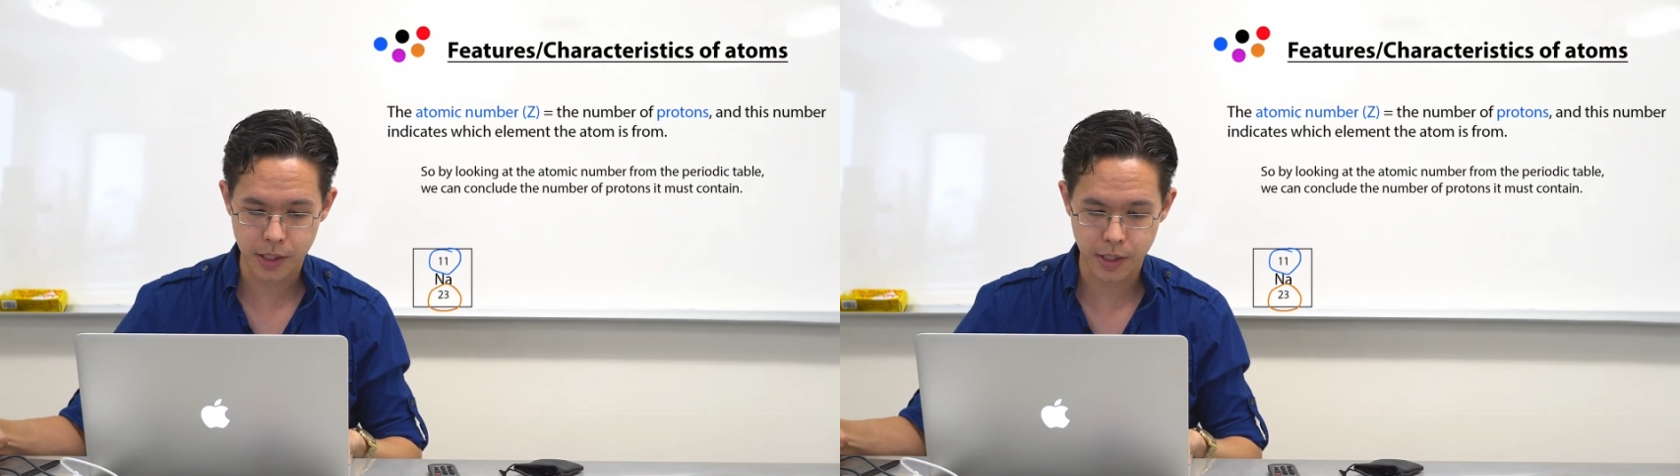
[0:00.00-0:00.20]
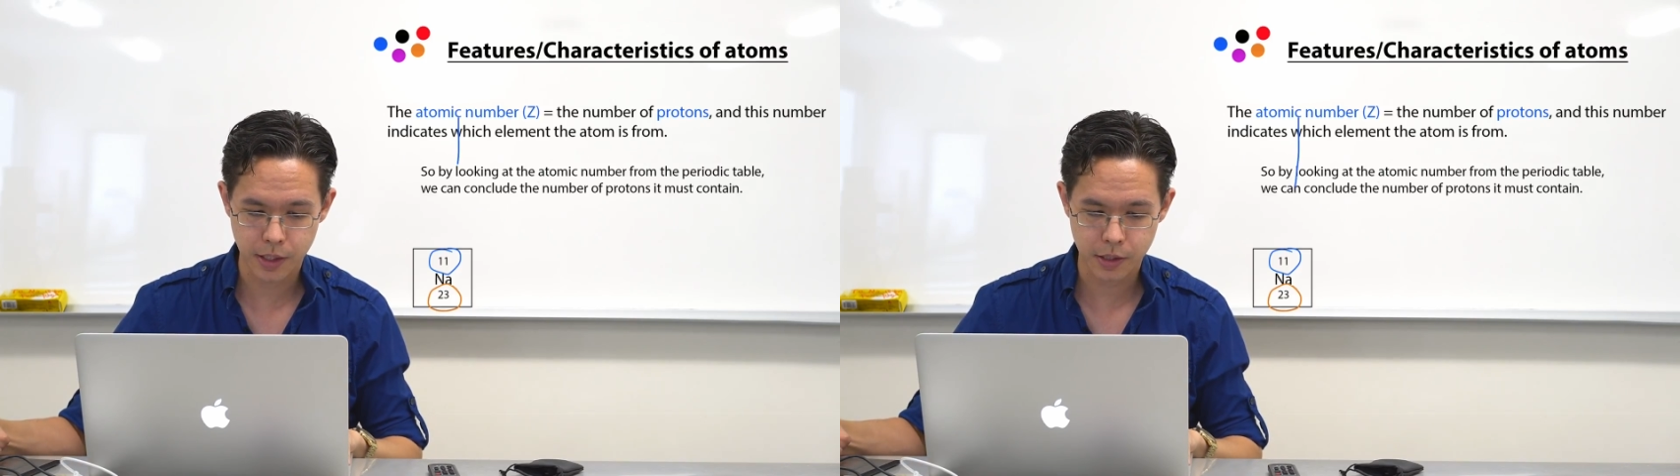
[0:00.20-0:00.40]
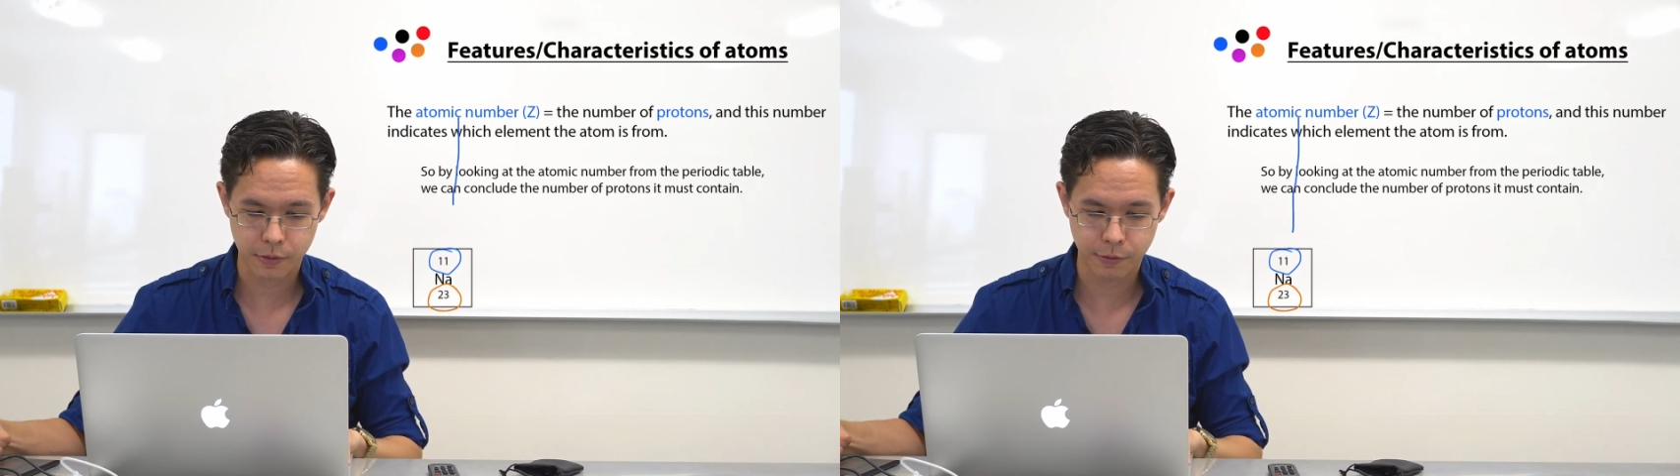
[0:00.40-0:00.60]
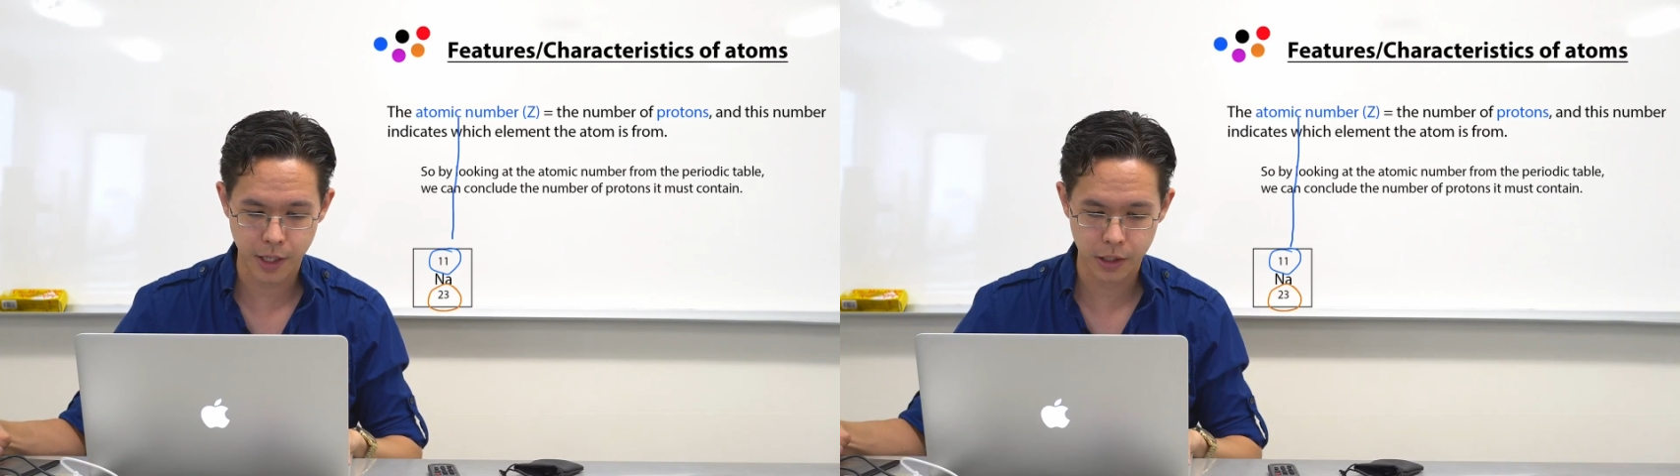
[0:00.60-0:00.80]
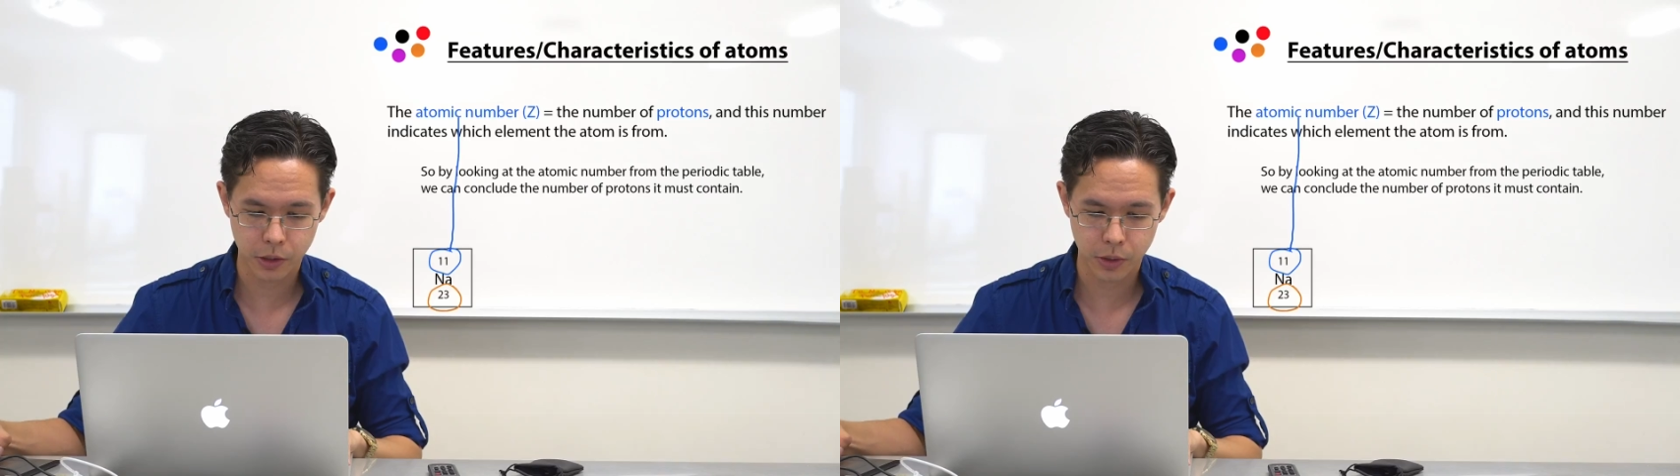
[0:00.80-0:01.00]
It's this
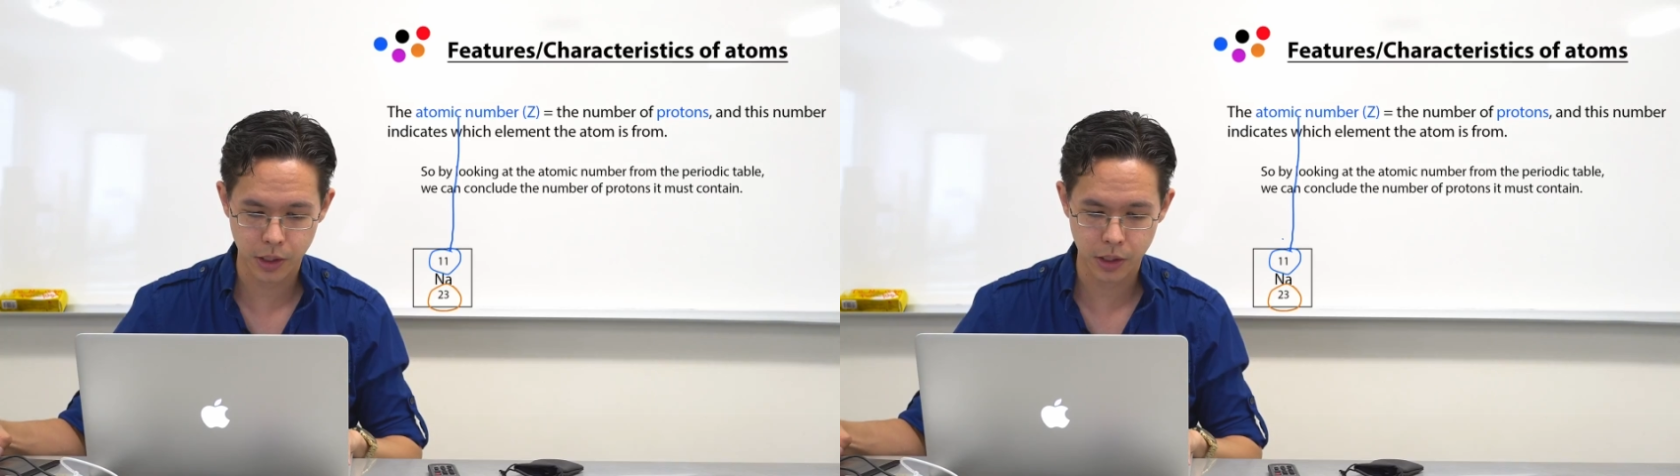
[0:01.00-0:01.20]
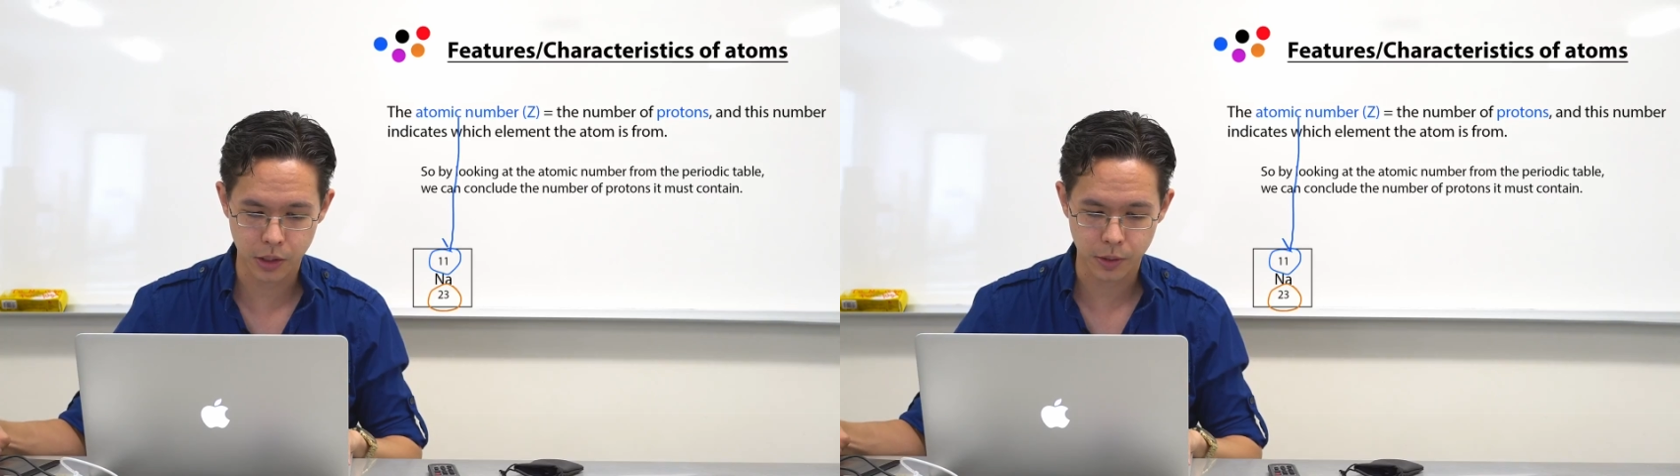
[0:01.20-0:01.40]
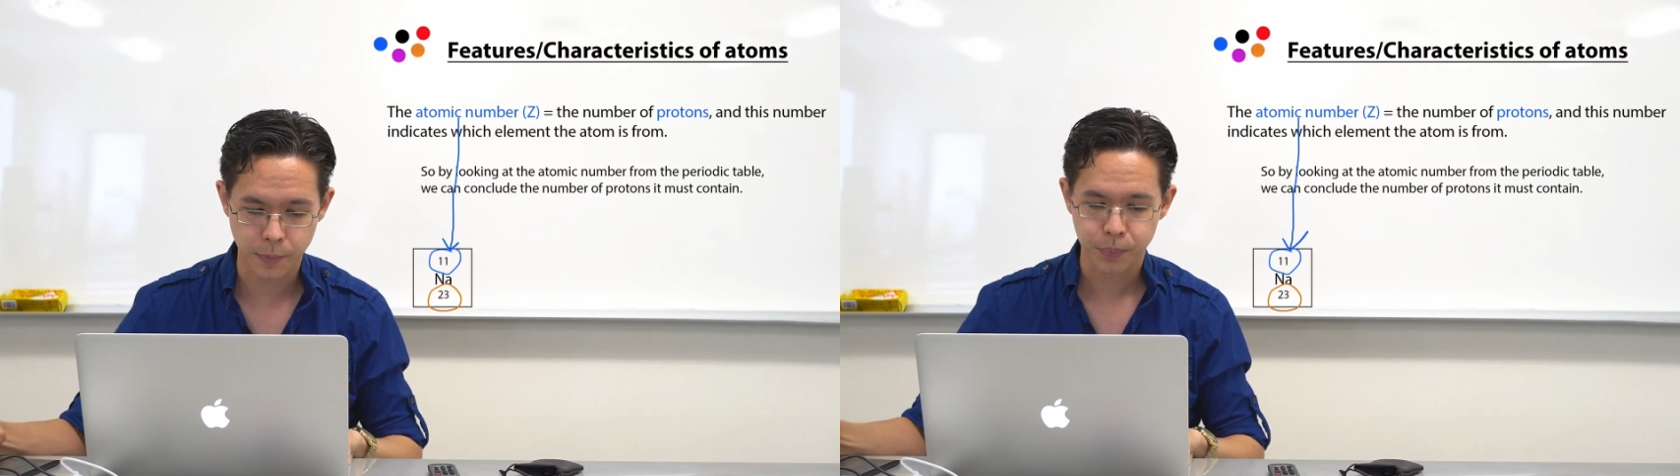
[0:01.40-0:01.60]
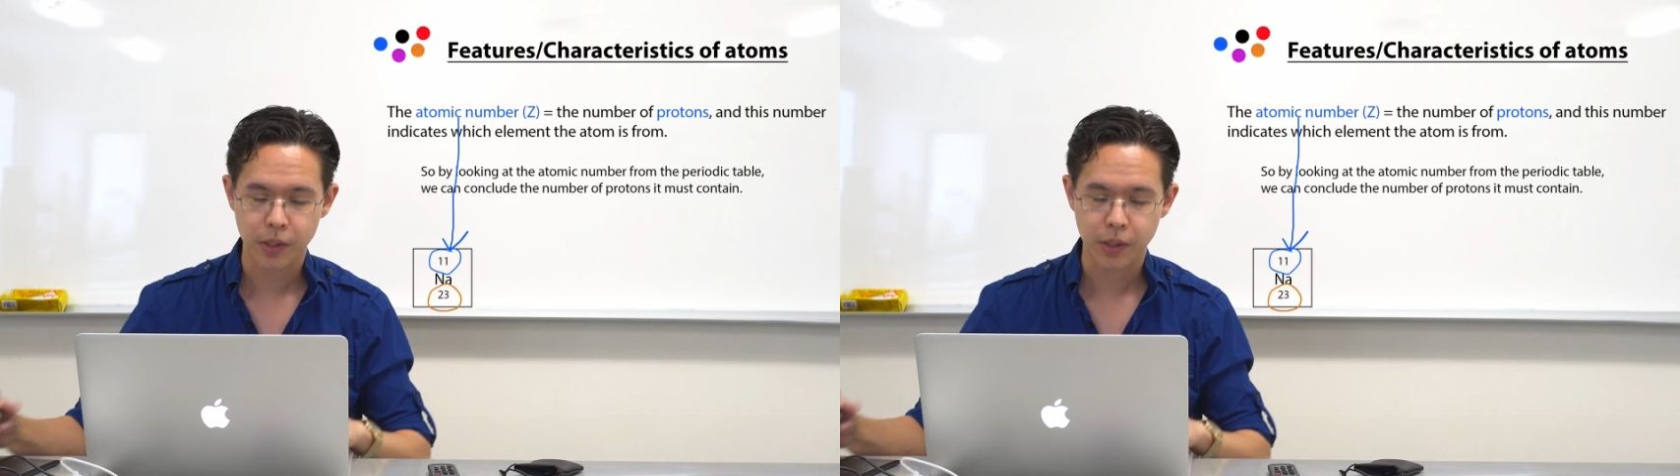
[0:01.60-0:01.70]
value here.